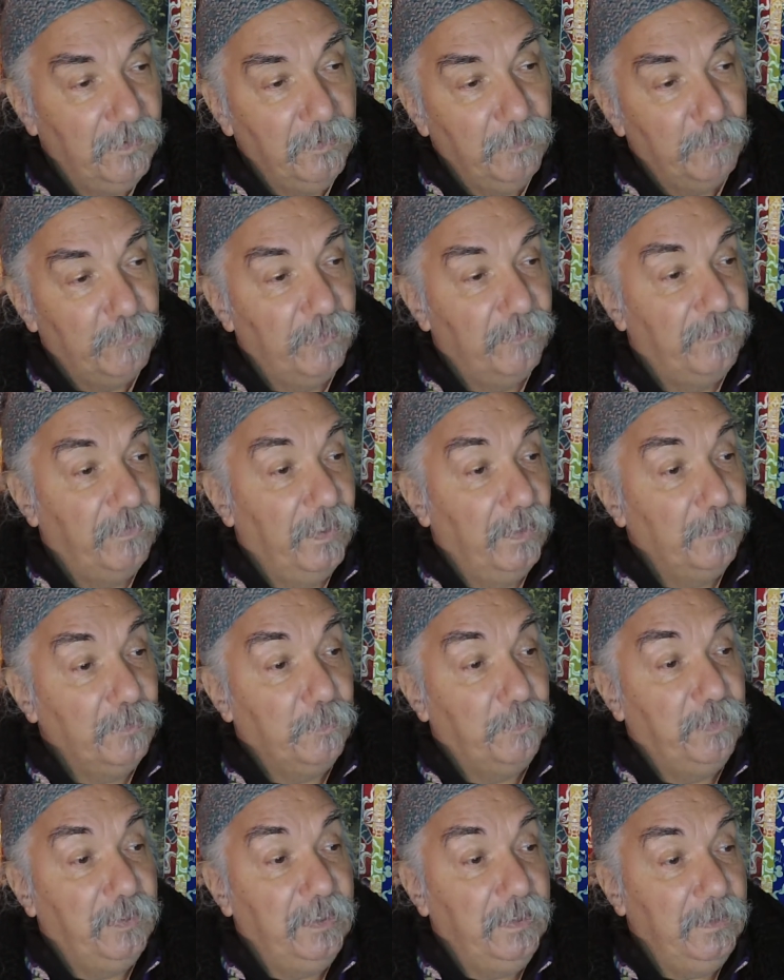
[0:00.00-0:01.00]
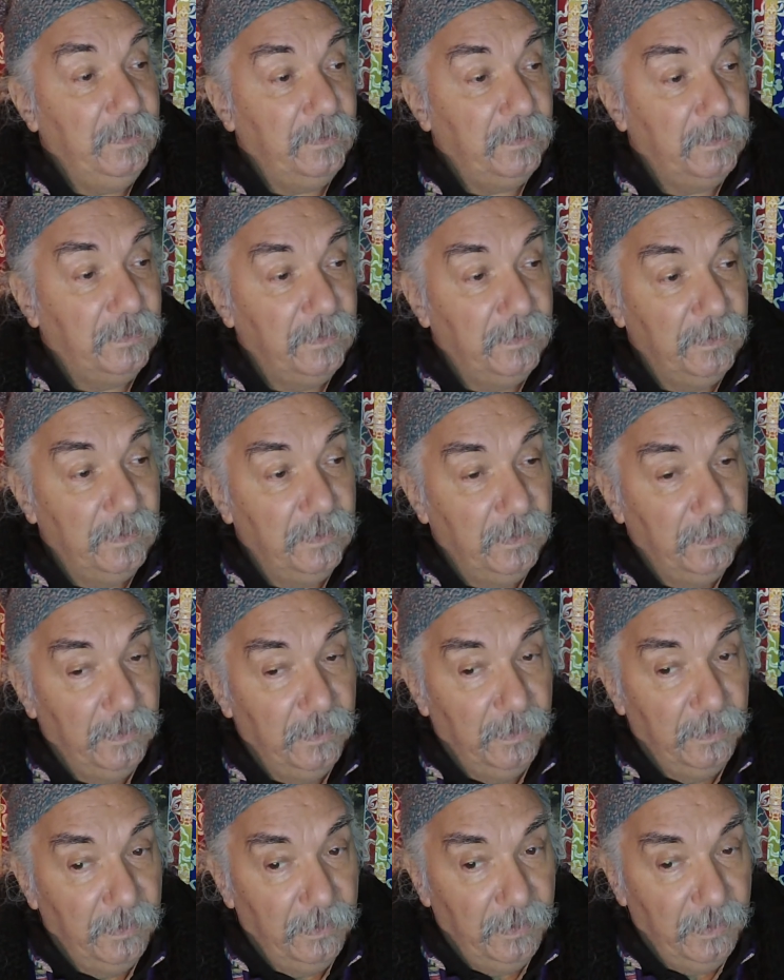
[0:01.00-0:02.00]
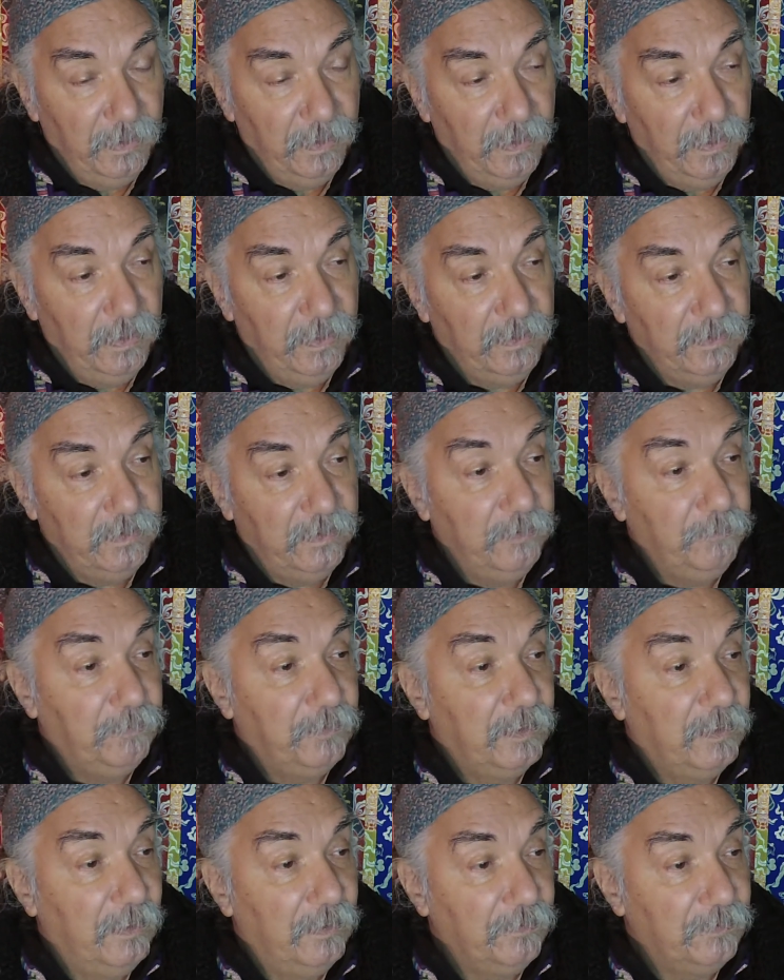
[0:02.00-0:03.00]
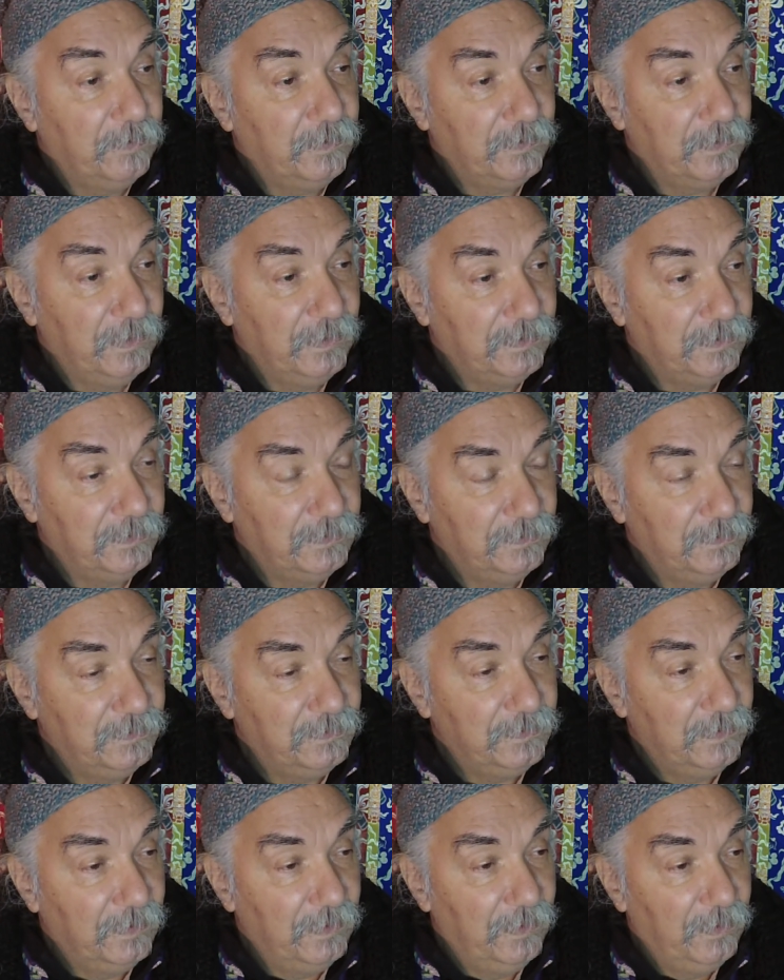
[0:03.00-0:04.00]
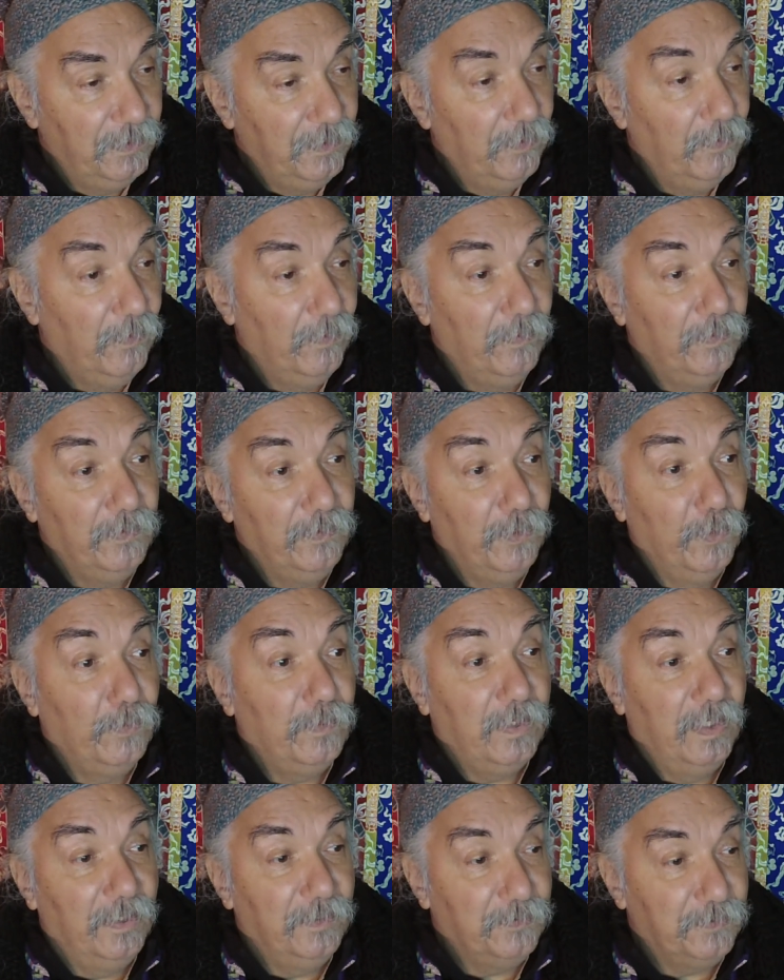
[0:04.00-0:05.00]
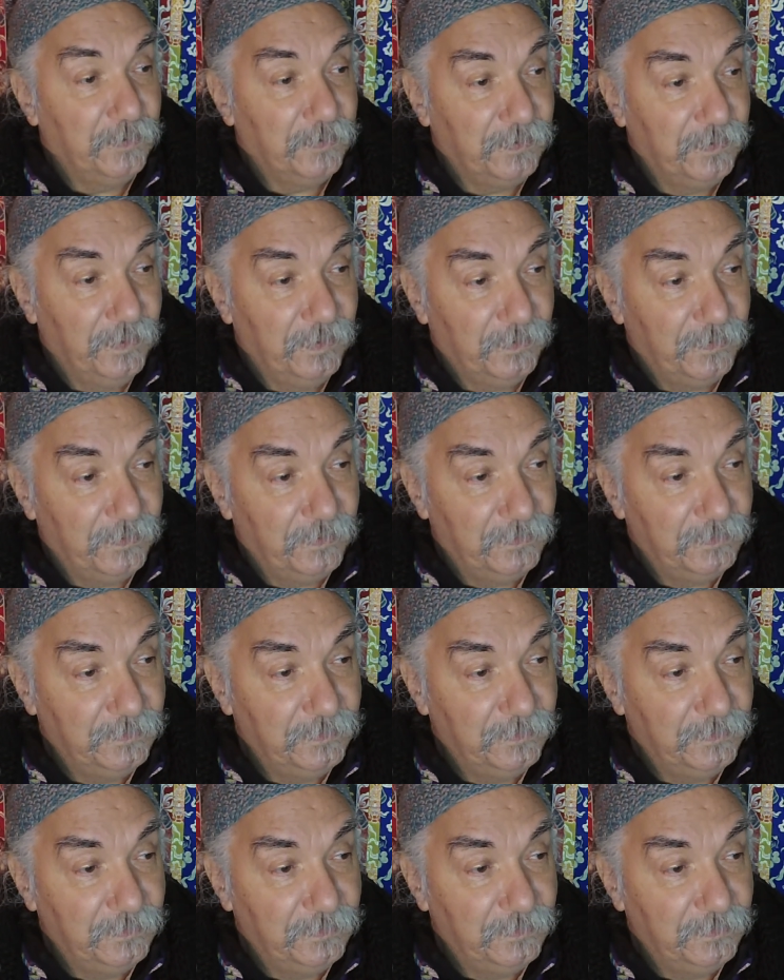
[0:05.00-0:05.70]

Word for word: profound peace and deep consciousness or no consciousness.